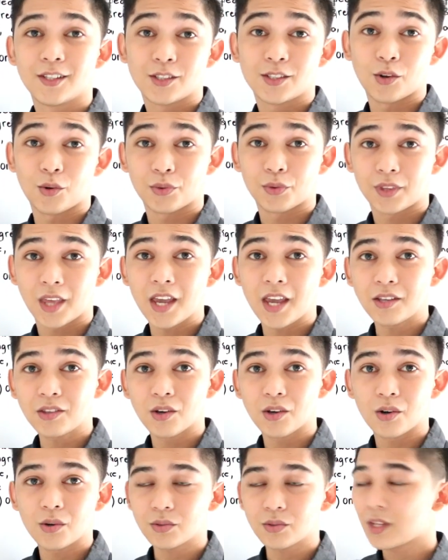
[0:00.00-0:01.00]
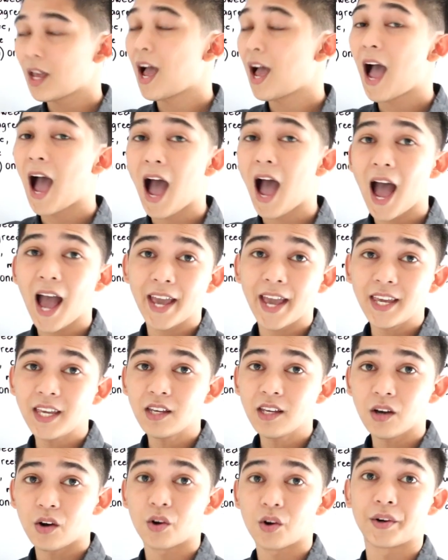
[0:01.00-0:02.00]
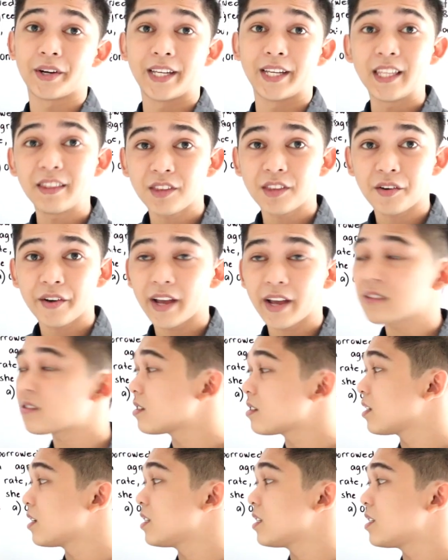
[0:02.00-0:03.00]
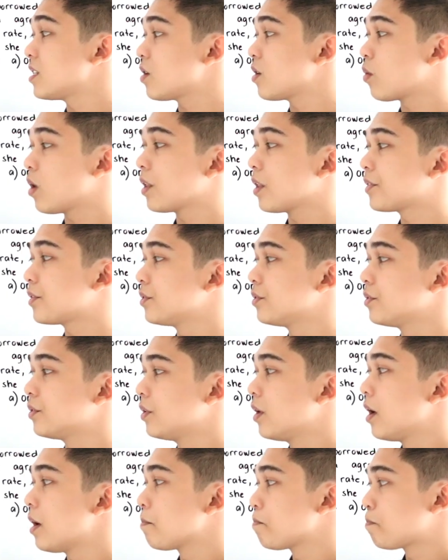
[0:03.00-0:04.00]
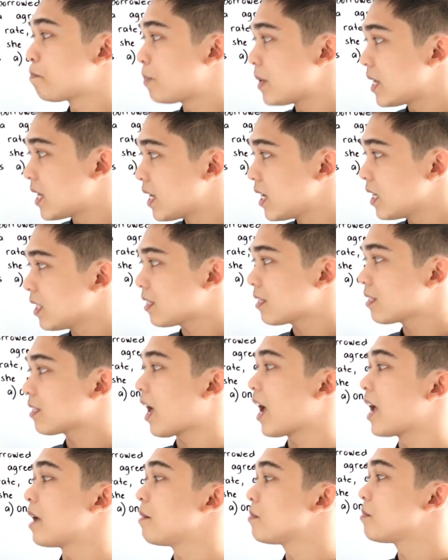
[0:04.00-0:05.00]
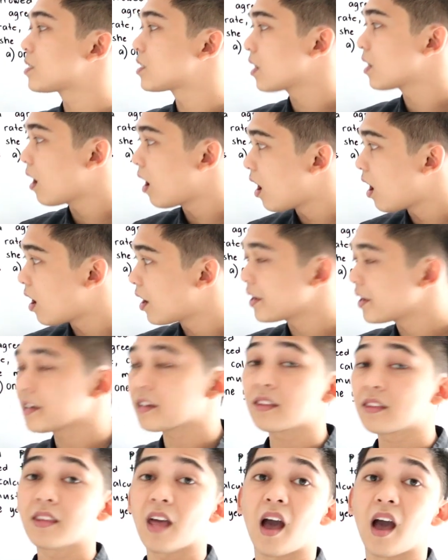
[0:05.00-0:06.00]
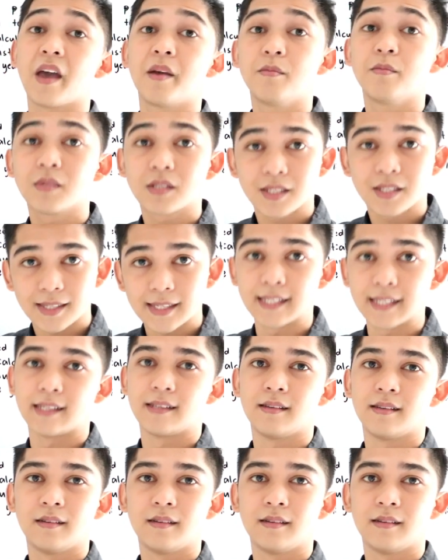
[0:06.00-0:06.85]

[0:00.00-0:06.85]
So take note, I or interest is equal to P times R times T.